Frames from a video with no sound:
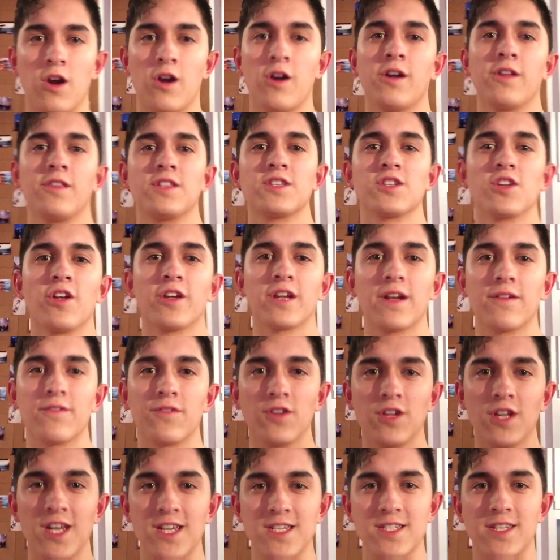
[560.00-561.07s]
Alright, that's all I got
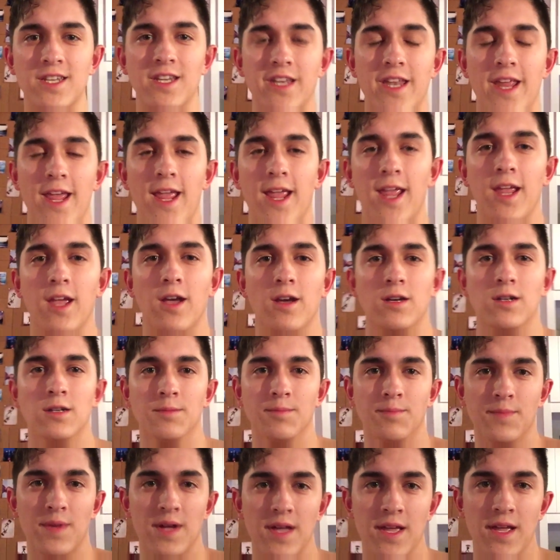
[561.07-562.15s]
for you guys today.
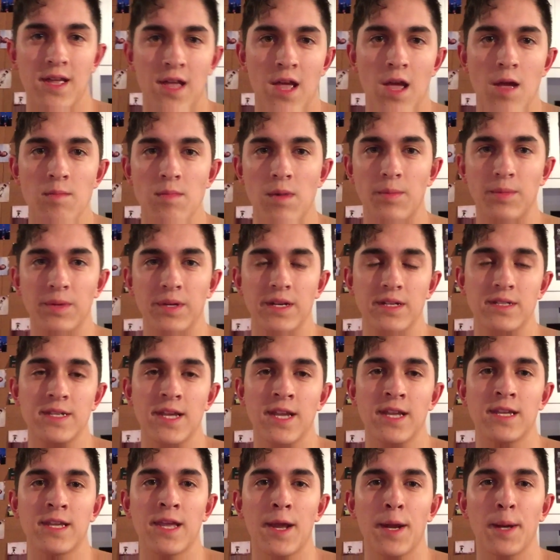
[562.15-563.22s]
Um, remember to
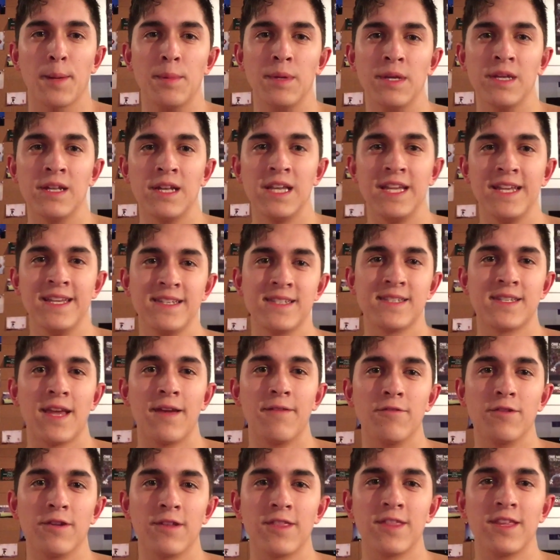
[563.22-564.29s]
take care, be at ease.
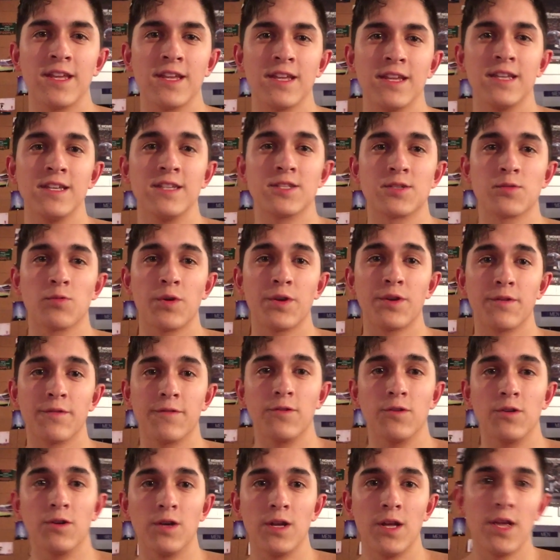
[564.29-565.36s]
Everything is
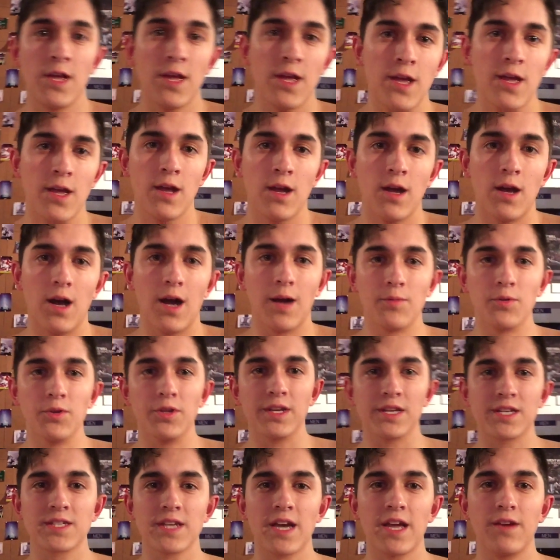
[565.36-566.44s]
wonderful. I'm
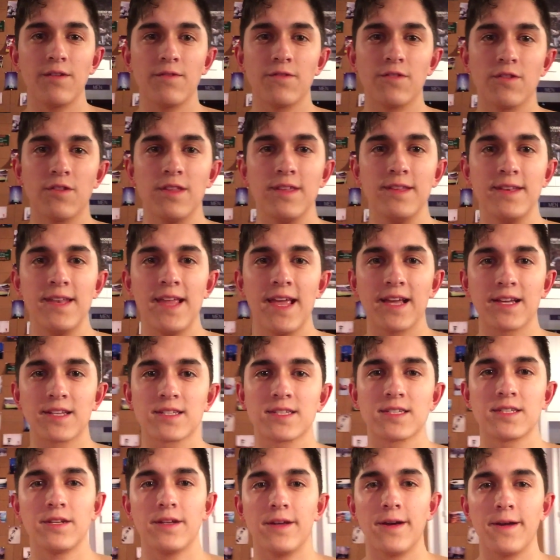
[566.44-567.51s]
really excited for the
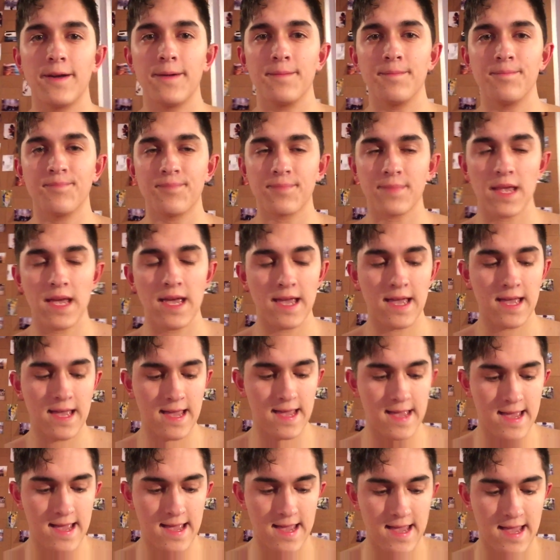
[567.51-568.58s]
next um,
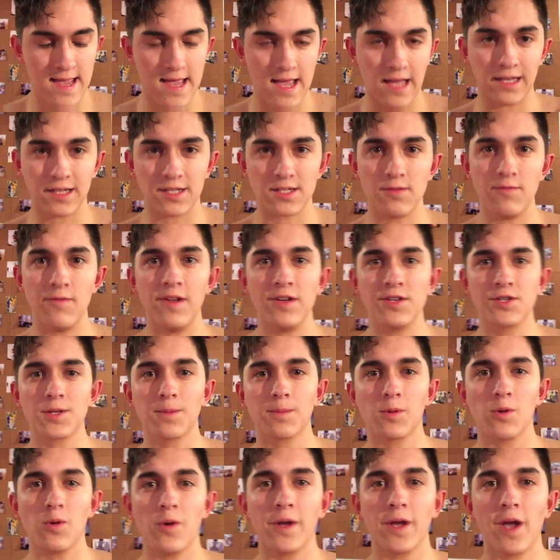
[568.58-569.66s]
this adventure
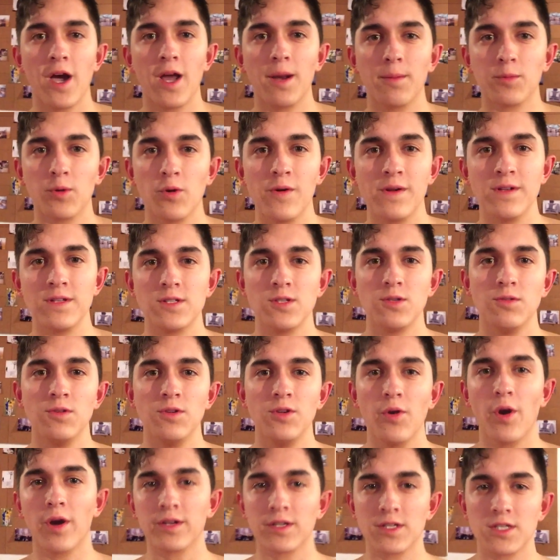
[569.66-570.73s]
I'm going on, I'm going to New
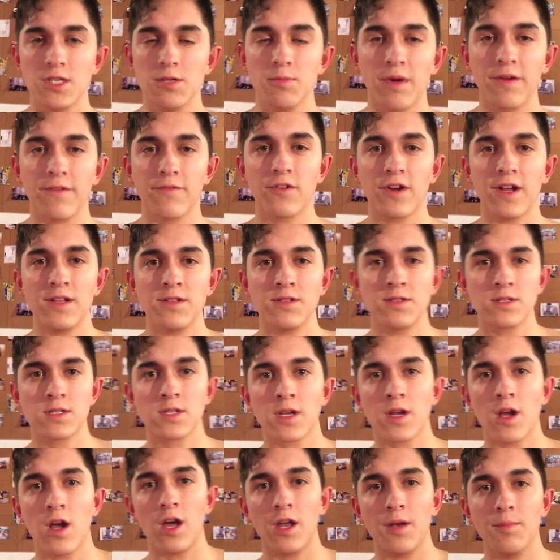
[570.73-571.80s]
York to see my
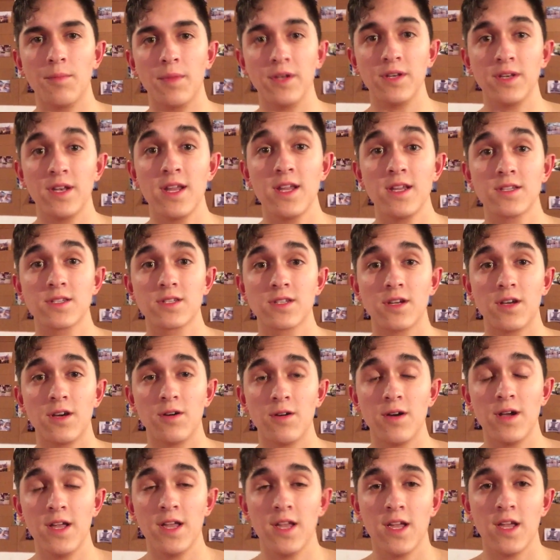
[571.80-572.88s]
friends on Monday,
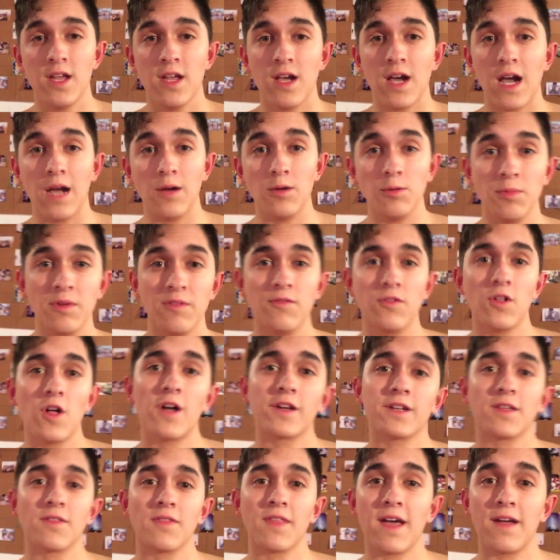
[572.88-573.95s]
so I will be
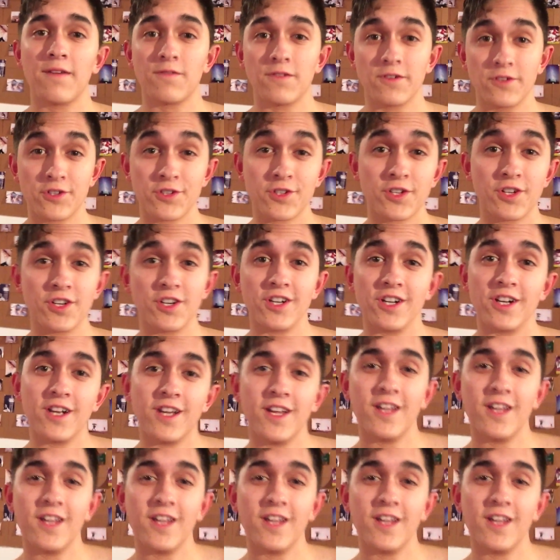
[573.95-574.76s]
vlogging that for sure.